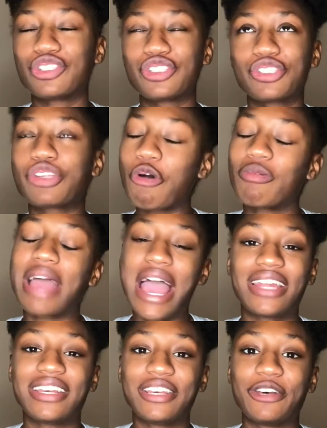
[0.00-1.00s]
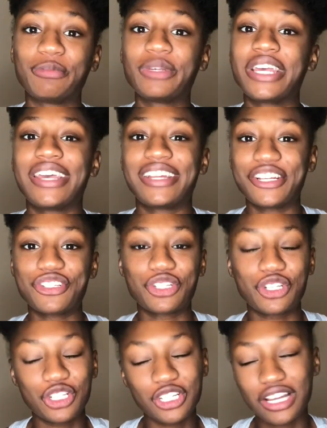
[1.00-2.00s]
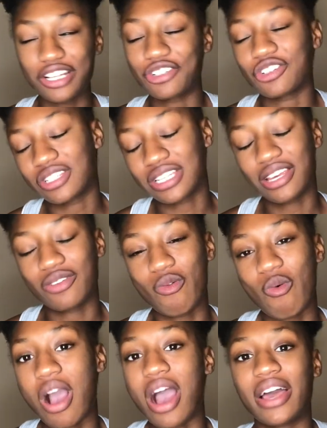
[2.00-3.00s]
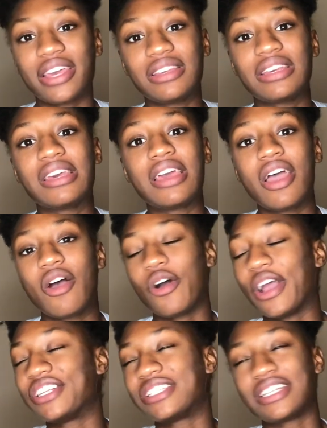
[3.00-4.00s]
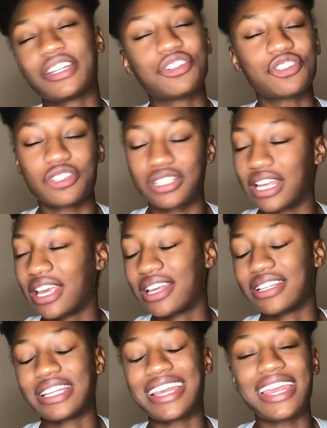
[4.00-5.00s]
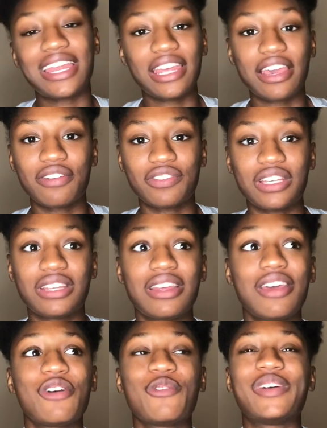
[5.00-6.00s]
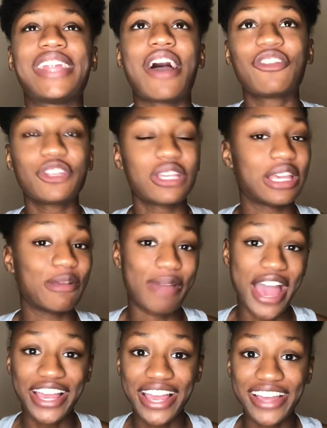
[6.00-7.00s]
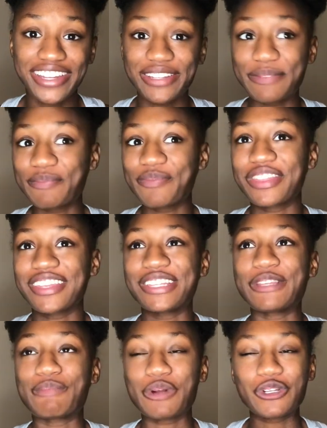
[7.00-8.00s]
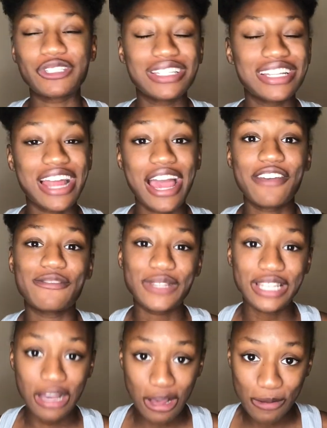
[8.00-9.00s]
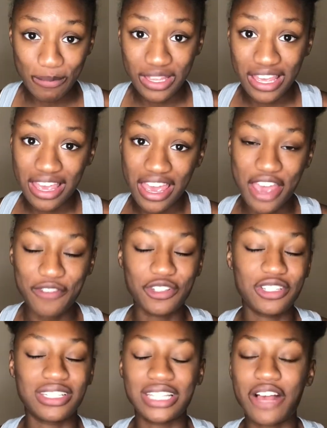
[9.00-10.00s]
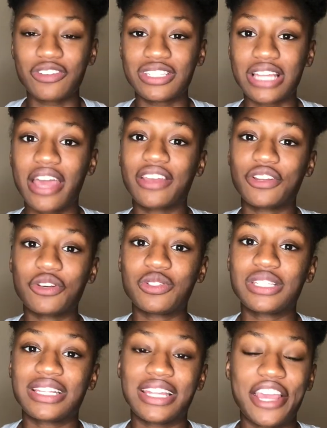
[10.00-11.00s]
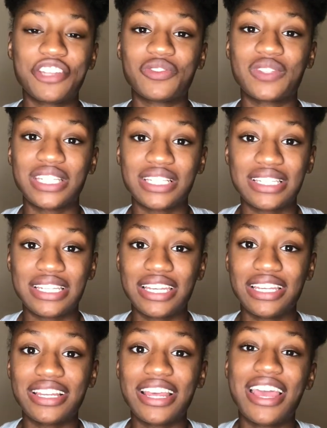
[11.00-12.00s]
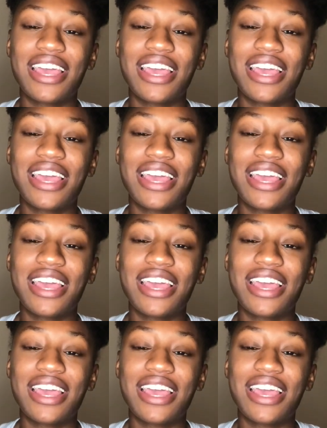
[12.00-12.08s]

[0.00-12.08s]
so mad at him. I just could not understand why, or I didn't understand any of it. But now looking back at it, the person that I have become ever since I was diagnosed at the age of 16